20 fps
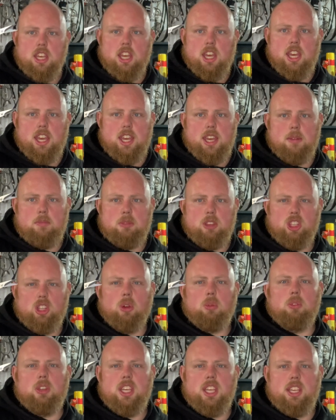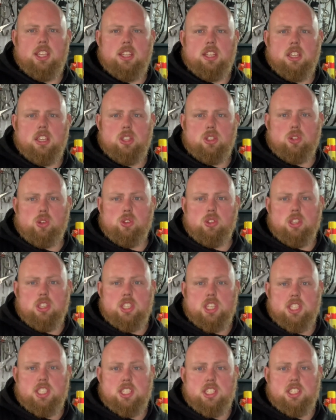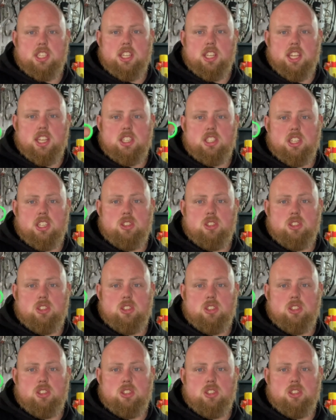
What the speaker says: You don't need as good as scissors in this.